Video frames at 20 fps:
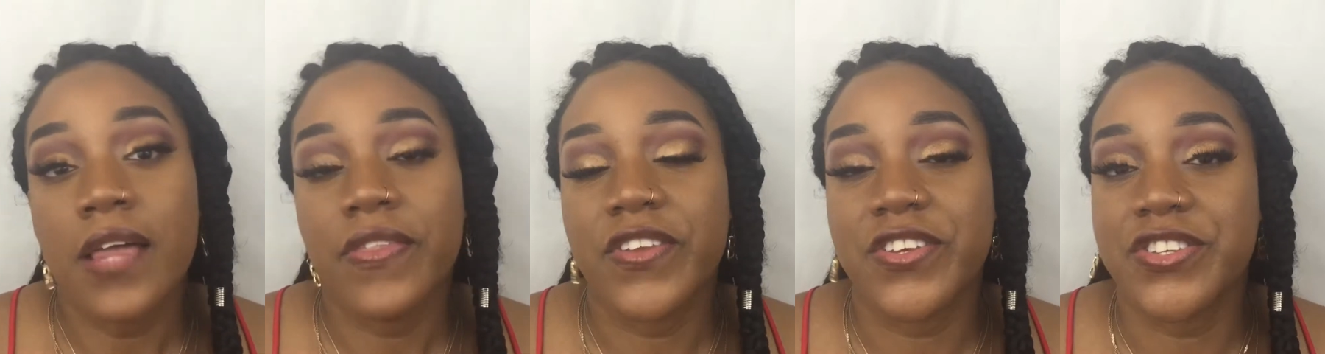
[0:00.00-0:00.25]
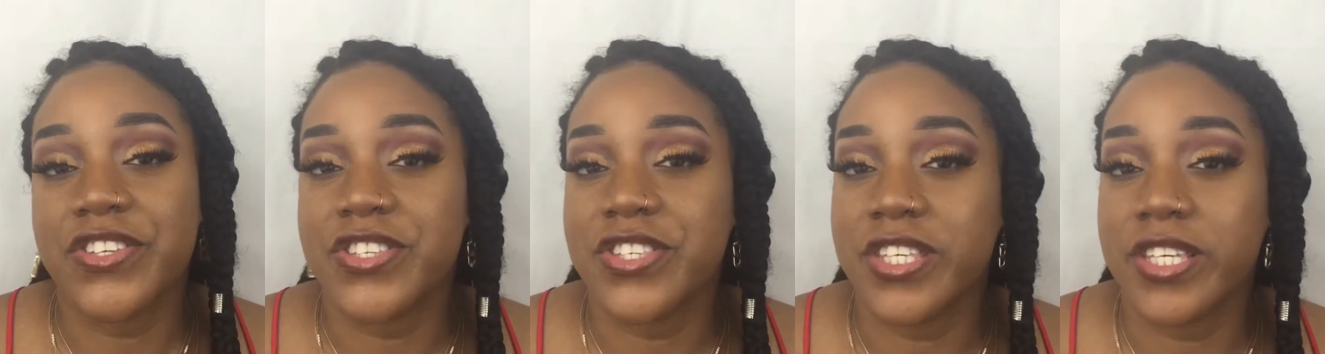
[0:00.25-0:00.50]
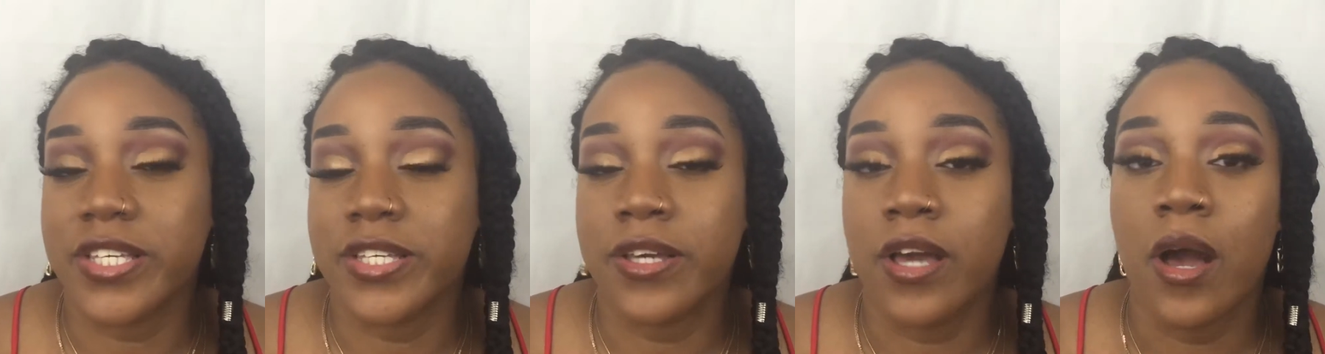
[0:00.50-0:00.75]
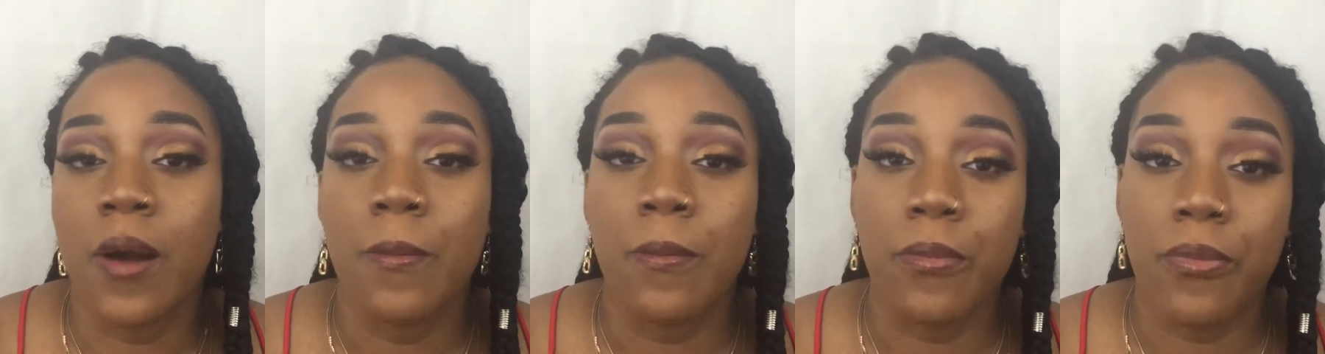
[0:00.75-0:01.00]
This is the
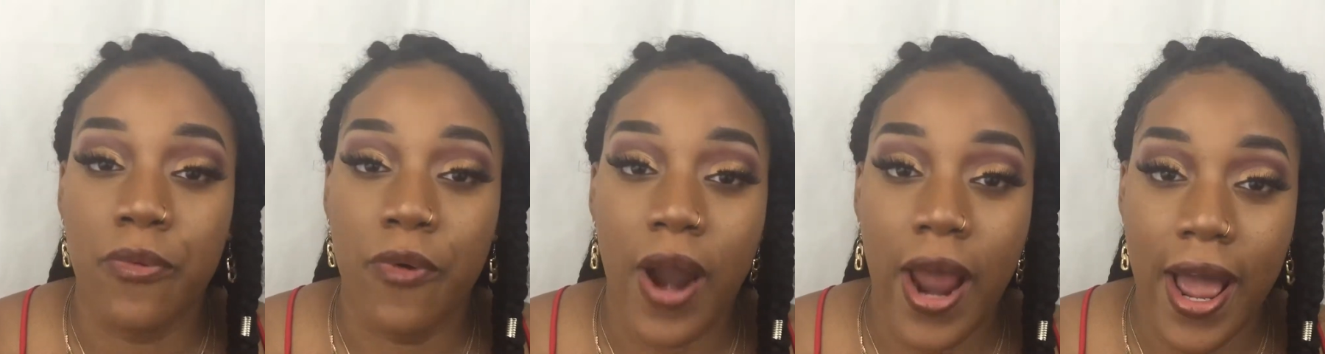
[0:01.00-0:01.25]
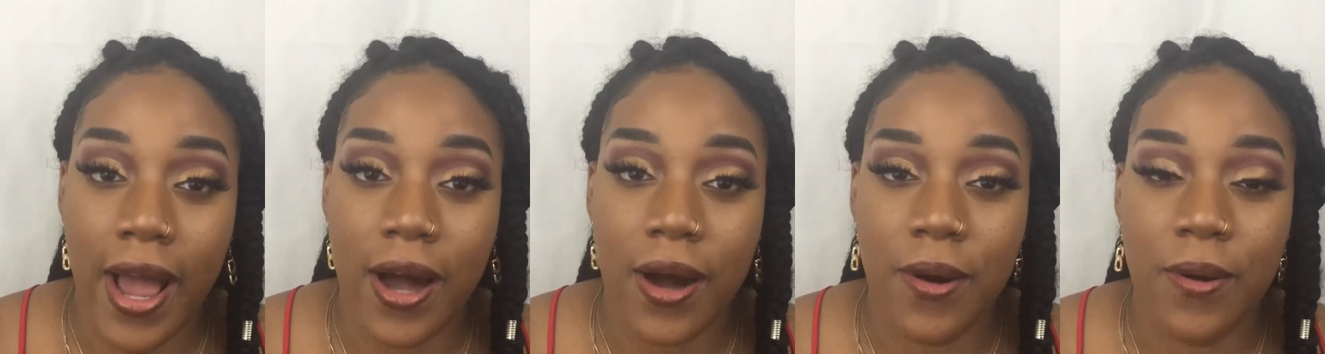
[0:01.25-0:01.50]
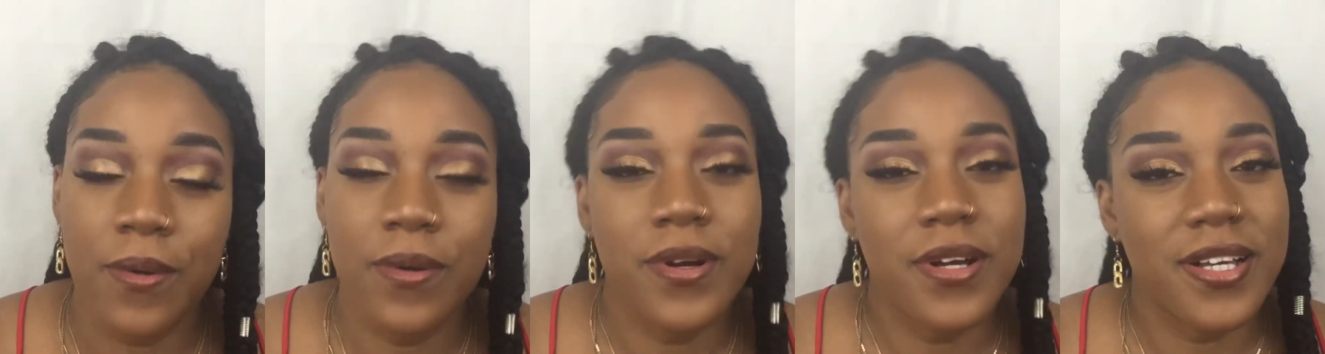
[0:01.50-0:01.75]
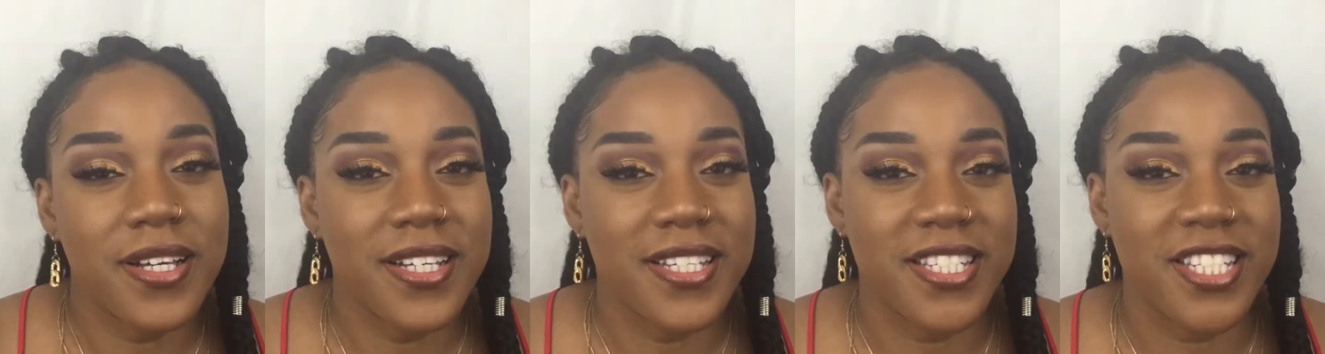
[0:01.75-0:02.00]
brow
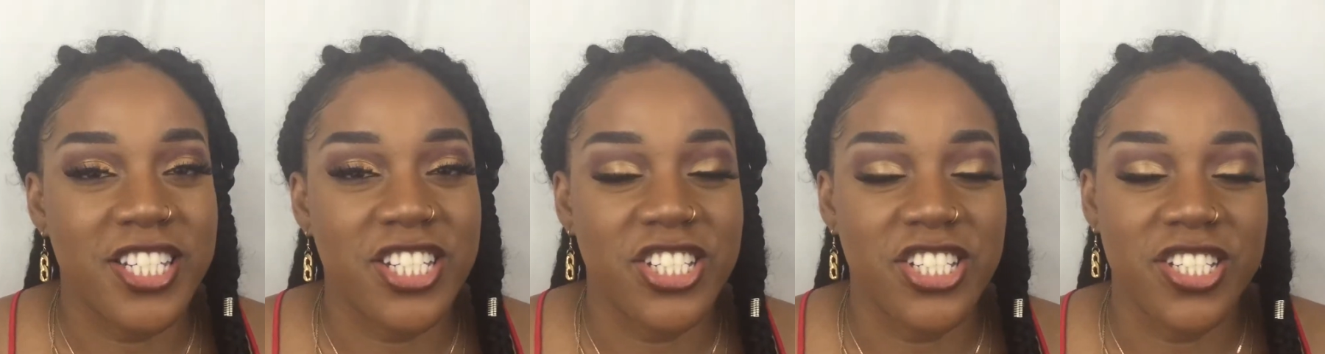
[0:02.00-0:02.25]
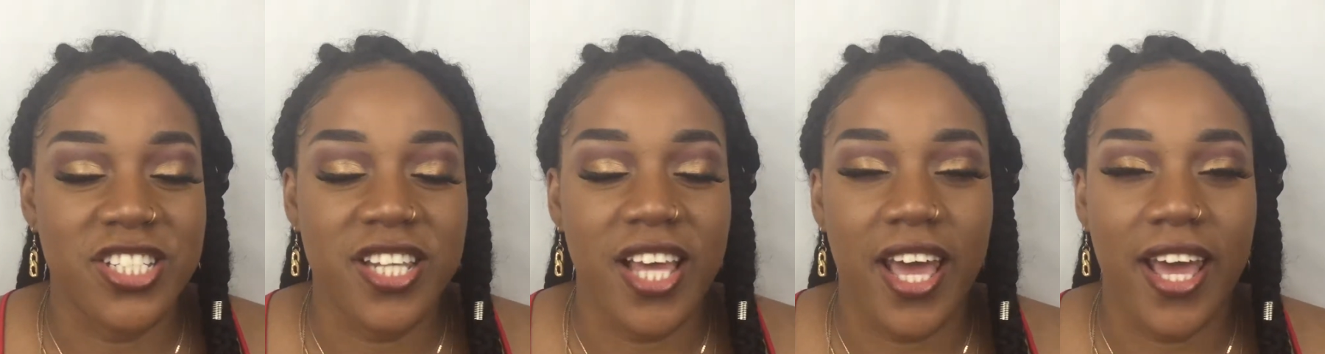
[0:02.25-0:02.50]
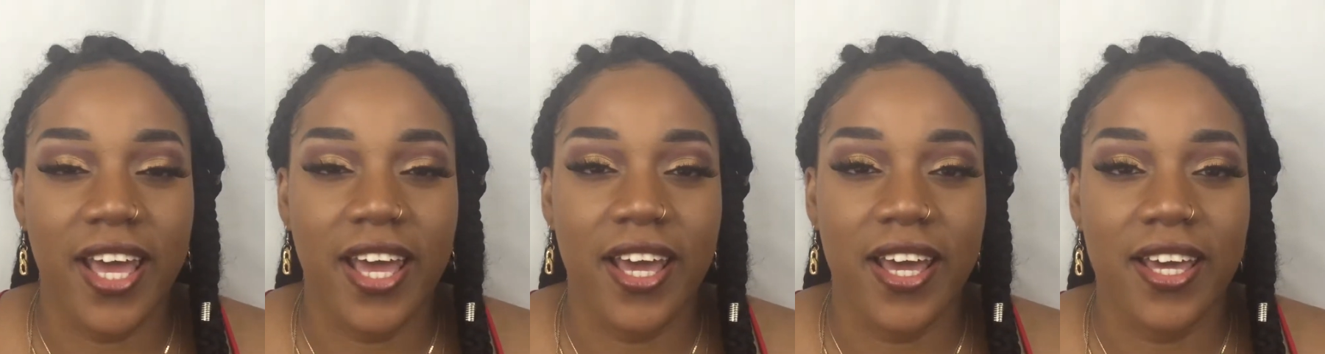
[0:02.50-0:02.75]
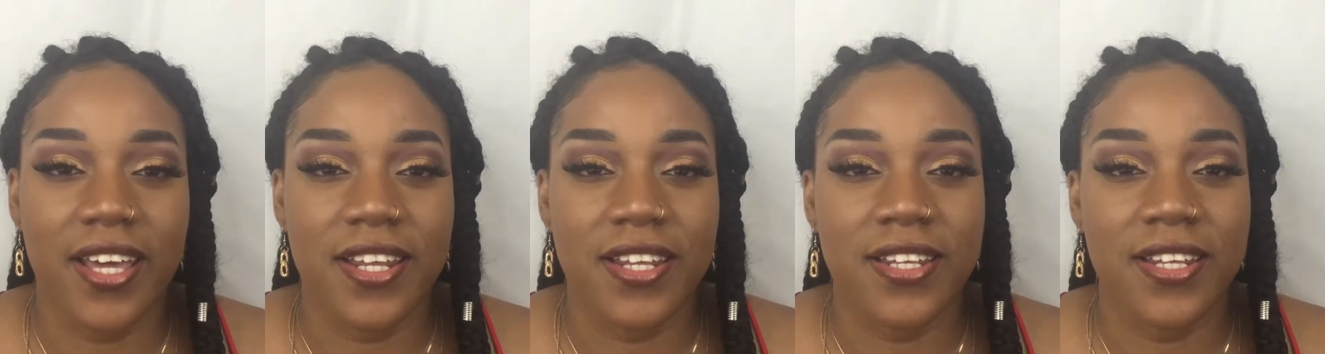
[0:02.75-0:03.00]
edition,
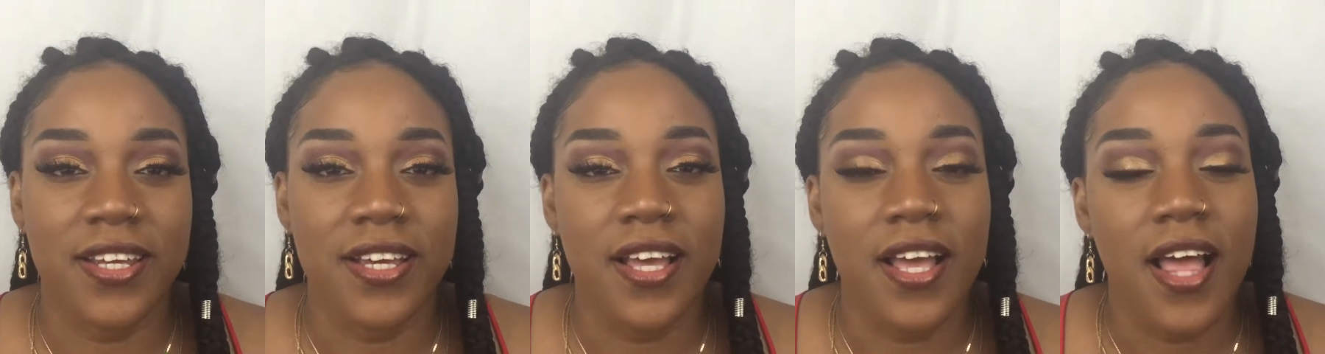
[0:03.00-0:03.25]
and